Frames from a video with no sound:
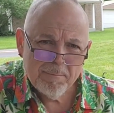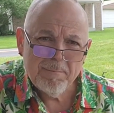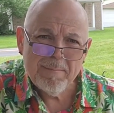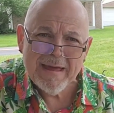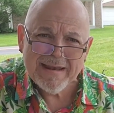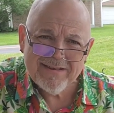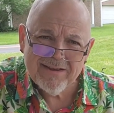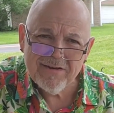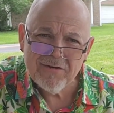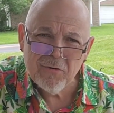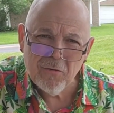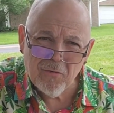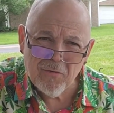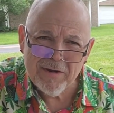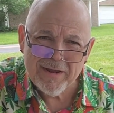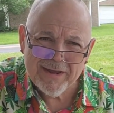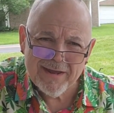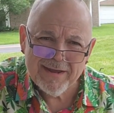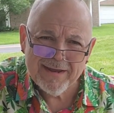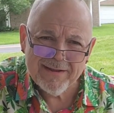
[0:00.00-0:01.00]

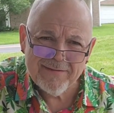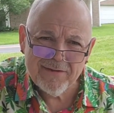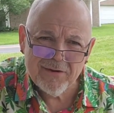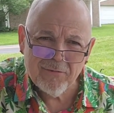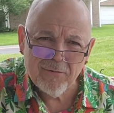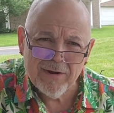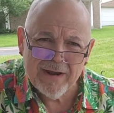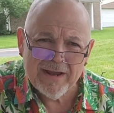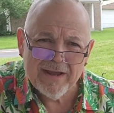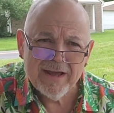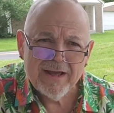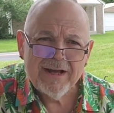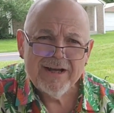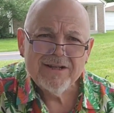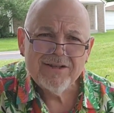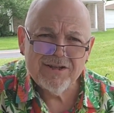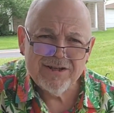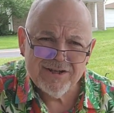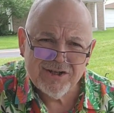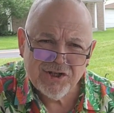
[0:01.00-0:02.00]
metanoia in the Greek,
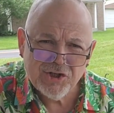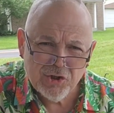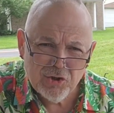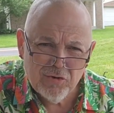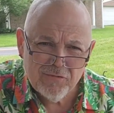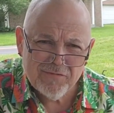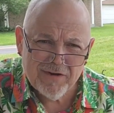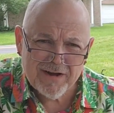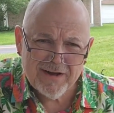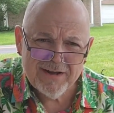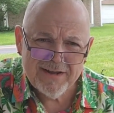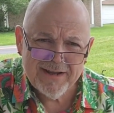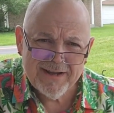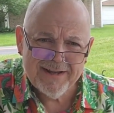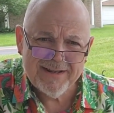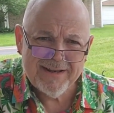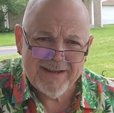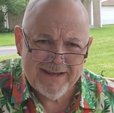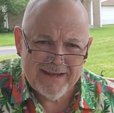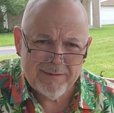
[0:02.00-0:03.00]
teshuva
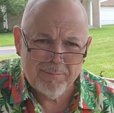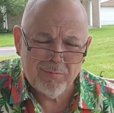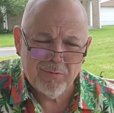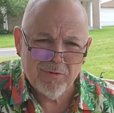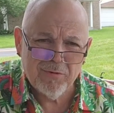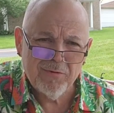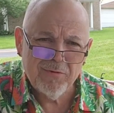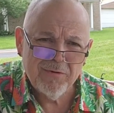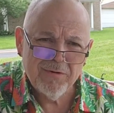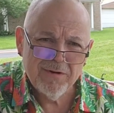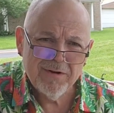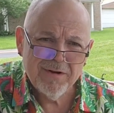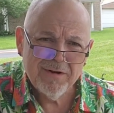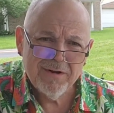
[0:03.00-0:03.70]
in the Hebrew,